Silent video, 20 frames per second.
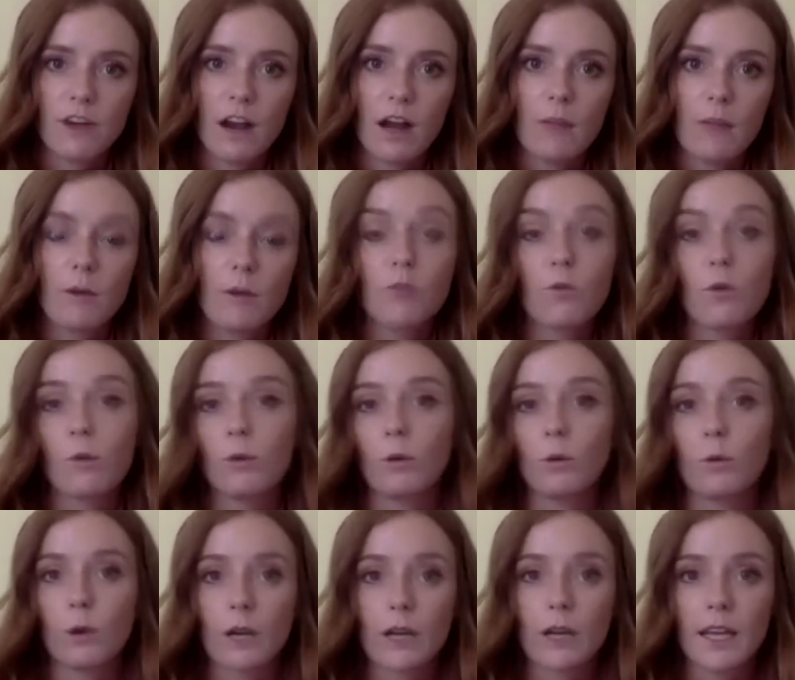from a
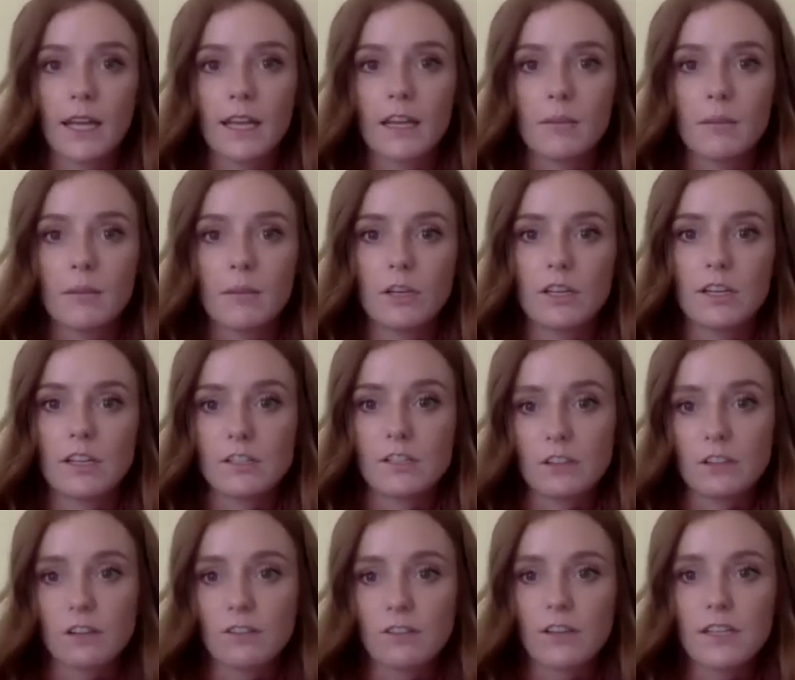formal warning and community
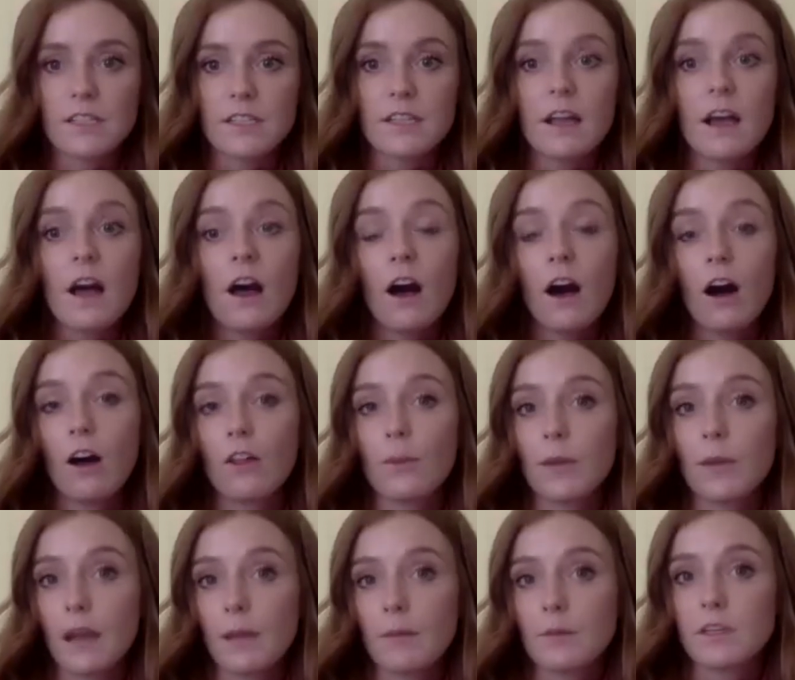service all the
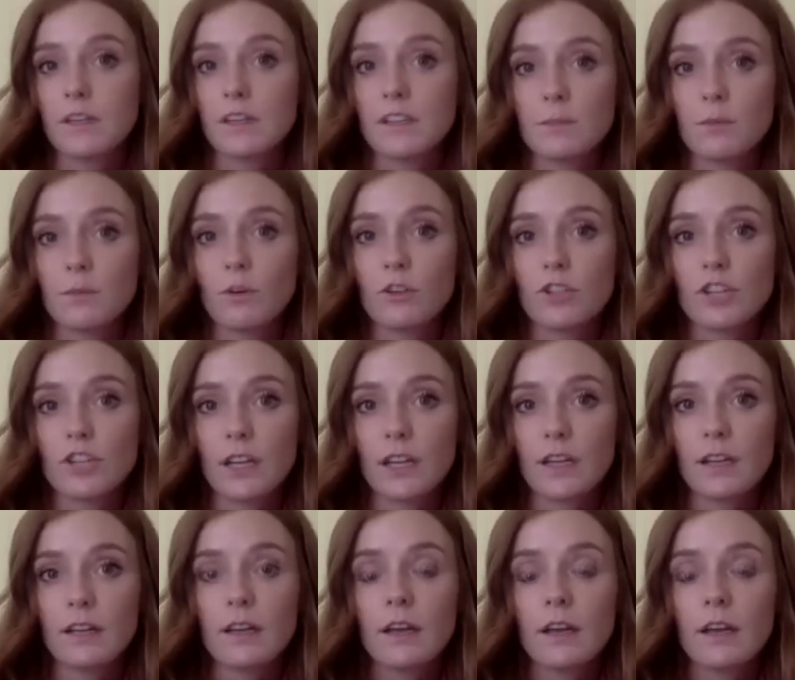way up to expulsion.